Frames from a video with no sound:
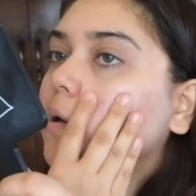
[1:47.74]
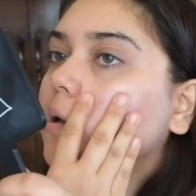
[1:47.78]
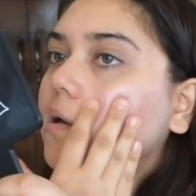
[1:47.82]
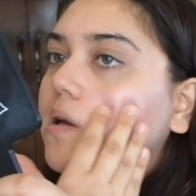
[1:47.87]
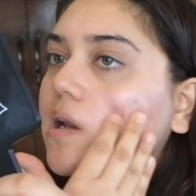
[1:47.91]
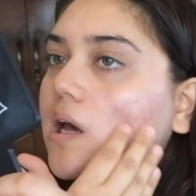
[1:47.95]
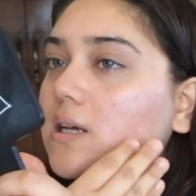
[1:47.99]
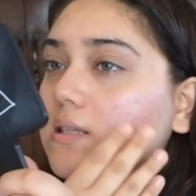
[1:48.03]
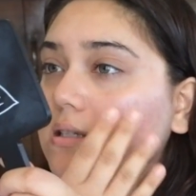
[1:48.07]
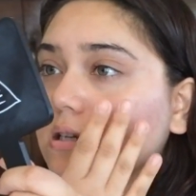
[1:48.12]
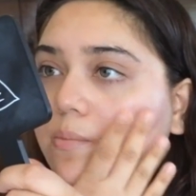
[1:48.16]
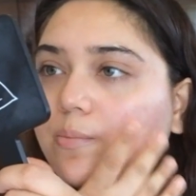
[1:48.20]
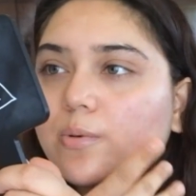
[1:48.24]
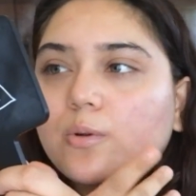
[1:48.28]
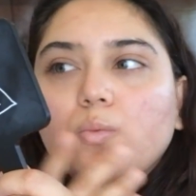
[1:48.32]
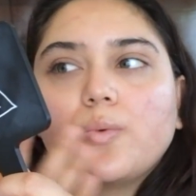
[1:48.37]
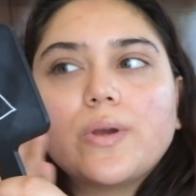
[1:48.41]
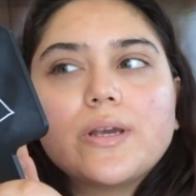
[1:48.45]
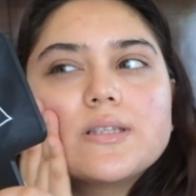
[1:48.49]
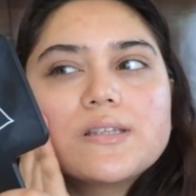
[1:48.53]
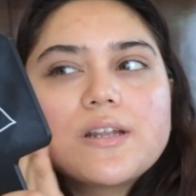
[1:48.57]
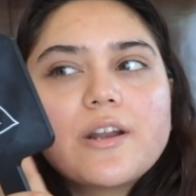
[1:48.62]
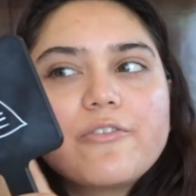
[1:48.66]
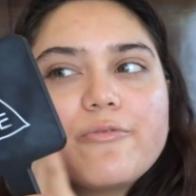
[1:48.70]
last couple of
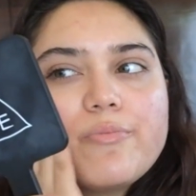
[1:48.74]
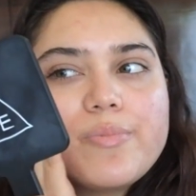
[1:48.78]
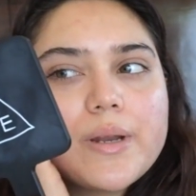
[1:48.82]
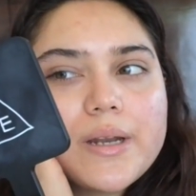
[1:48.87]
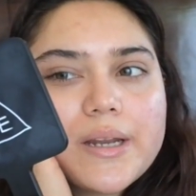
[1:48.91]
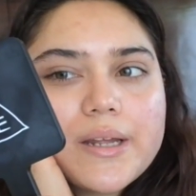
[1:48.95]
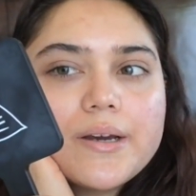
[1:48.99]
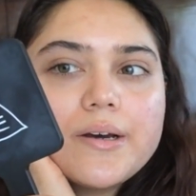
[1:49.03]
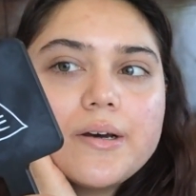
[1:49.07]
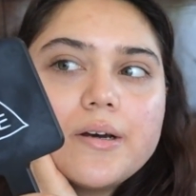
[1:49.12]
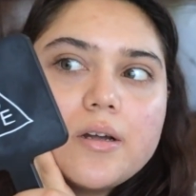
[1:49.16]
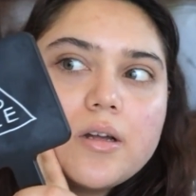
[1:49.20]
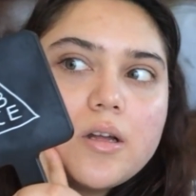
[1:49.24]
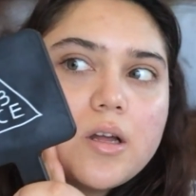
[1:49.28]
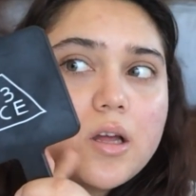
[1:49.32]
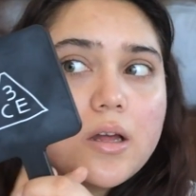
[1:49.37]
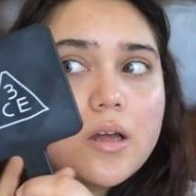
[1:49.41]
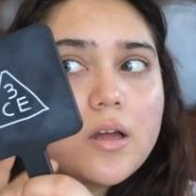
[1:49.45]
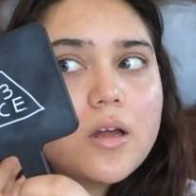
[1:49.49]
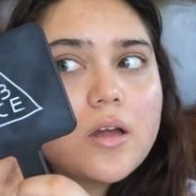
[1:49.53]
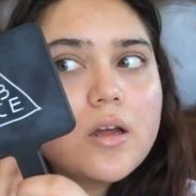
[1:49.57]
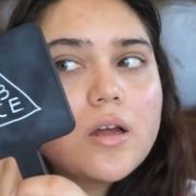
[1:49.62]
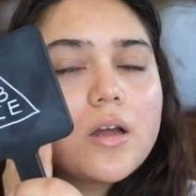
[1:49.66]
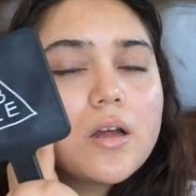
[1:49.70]
weeks that I've been here,
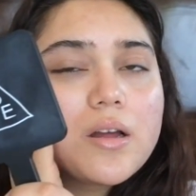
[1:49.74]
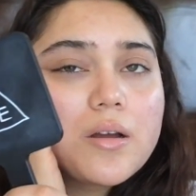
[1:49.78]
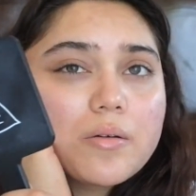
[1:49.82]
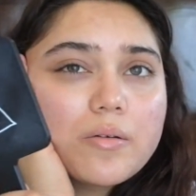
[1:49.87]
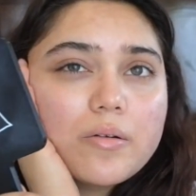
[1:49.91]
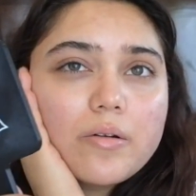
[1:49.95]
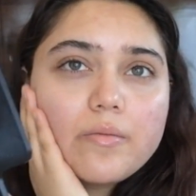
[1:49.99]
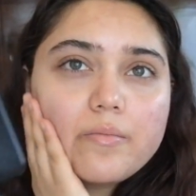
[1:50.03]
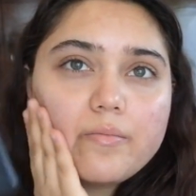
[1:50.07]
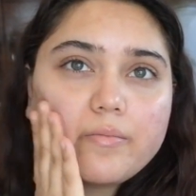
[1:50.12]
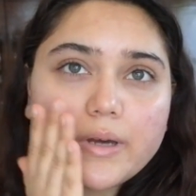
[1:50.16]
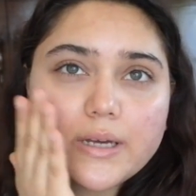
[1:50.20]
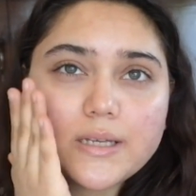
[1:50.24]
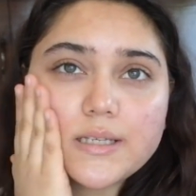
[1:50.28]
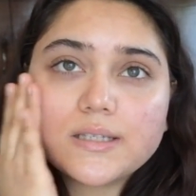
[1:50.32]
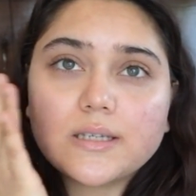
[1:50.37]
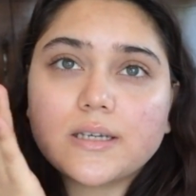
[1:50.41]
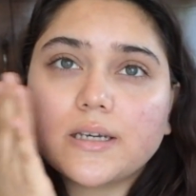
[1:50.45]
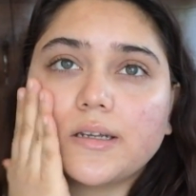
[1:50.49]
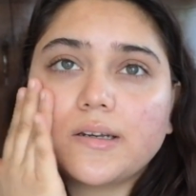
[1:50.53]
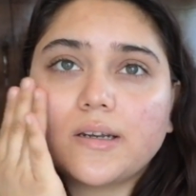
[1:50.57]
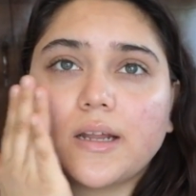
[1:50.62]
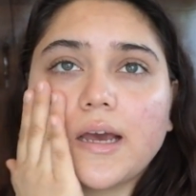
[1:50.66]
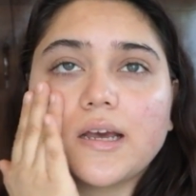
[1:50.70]
my
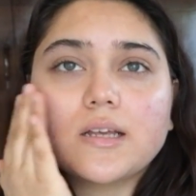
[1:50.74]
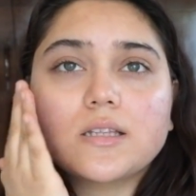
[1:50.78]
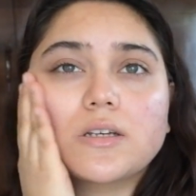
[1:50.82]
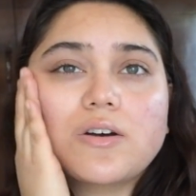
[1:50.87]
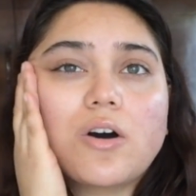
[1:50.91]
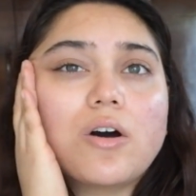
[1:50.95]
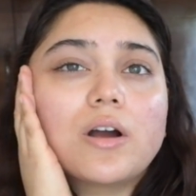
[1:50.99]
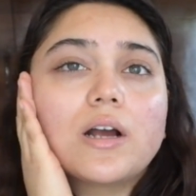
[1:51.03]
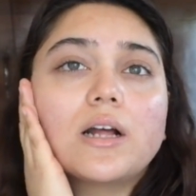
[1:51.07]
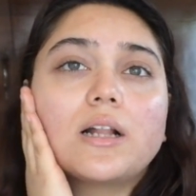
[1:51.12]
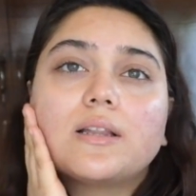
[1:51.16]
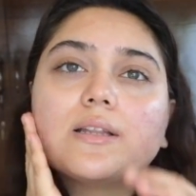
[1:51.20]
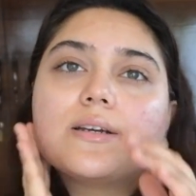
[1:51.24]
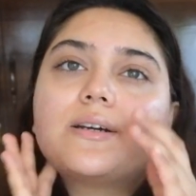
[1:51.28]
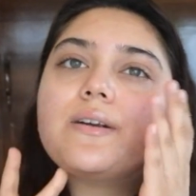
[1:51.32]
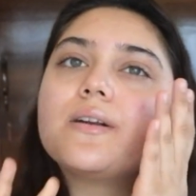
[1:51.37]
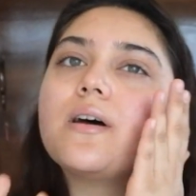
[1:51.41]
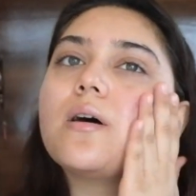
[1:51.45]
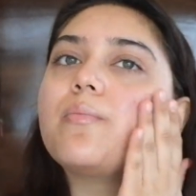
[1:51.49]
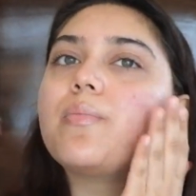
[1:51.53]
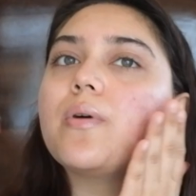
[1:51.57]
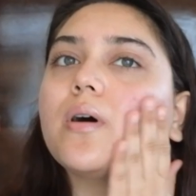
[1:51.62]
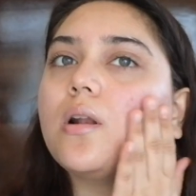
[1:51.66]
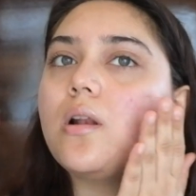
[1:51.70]
skin has got
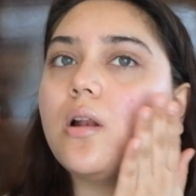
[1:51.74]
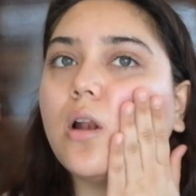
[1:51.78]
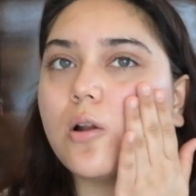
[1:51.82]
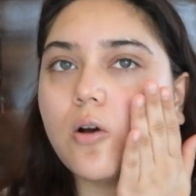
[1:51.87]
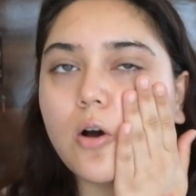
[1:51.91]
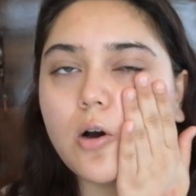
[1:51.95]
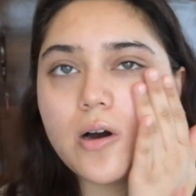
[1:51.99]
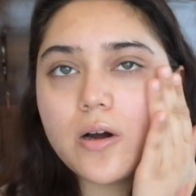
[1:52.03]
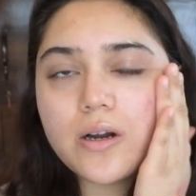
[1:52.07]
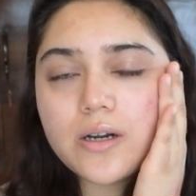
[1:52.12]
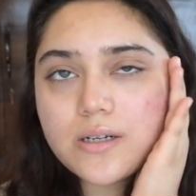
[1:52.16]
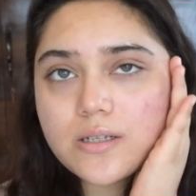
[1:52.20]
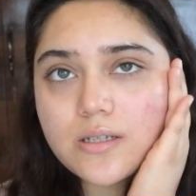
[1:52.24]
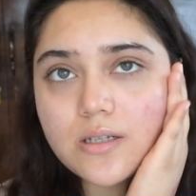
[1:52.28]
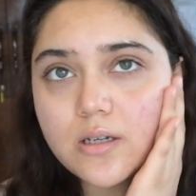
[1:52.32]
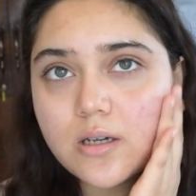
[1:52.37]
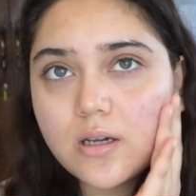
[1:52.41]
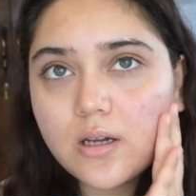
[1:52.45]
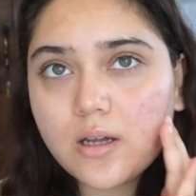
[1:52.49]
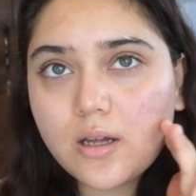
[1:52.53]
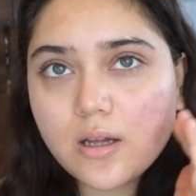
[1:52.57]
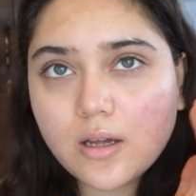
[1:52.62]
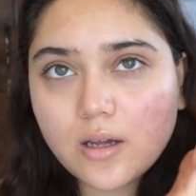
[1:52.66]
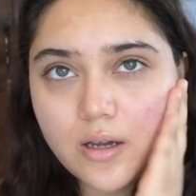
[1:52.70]
cleared up a lot.
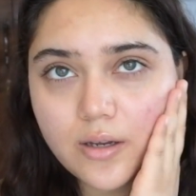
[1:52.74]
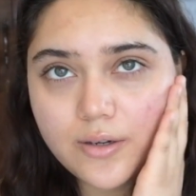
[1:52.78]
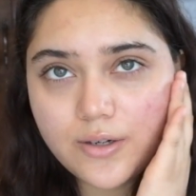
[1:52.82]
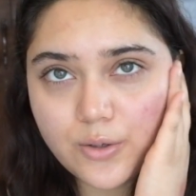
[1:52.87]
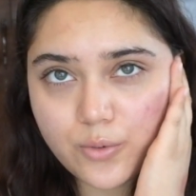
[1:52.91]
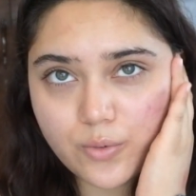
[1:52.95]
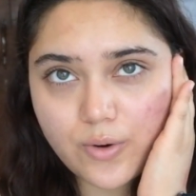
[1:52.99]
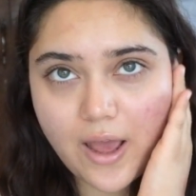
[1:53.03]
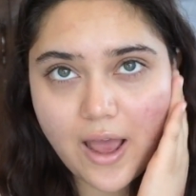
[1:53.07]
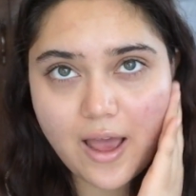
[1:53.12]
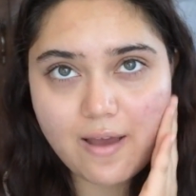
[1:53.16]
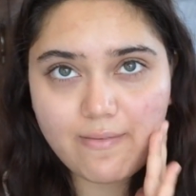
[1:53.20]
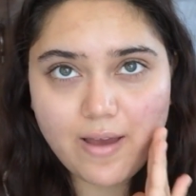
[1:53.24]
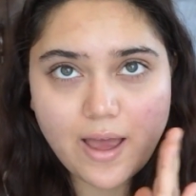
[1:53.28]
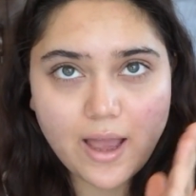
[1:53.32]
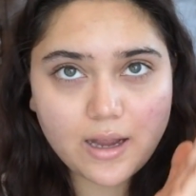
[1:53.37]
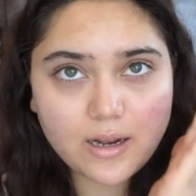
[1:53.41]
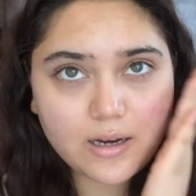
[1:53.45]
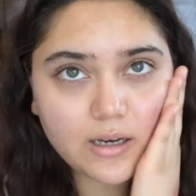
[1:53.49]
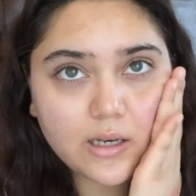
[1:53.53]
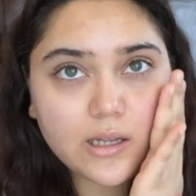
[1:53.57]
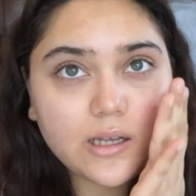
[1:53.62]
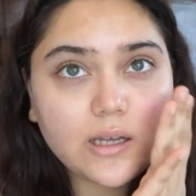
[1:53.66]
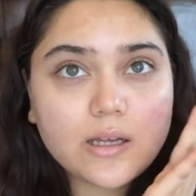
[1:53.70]
Don't have
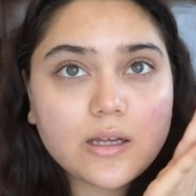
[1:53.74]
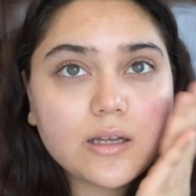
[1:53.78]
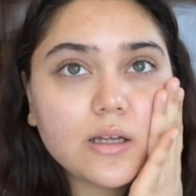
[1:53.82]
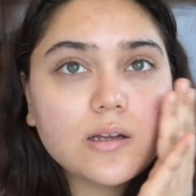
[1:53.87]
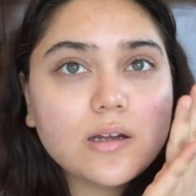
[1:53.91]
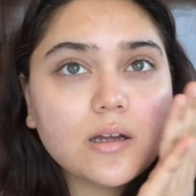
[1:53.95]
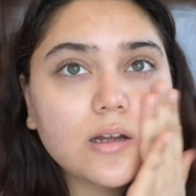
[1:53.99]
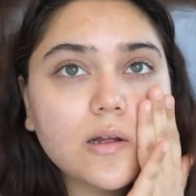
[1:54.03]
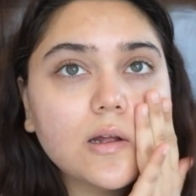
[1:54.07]
acne.